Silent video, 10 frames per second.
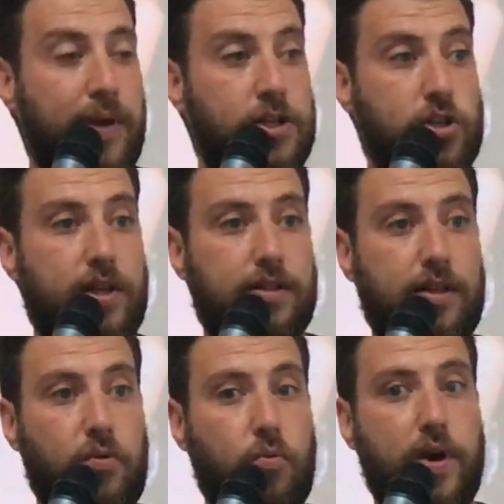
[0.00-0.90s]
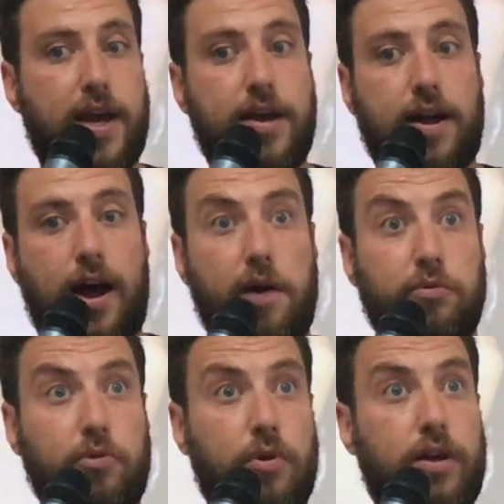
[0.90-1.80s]
pitched it in a way
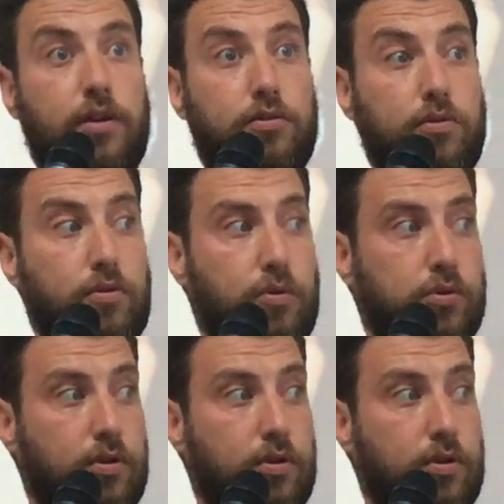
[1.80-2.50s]
I'm doing to you.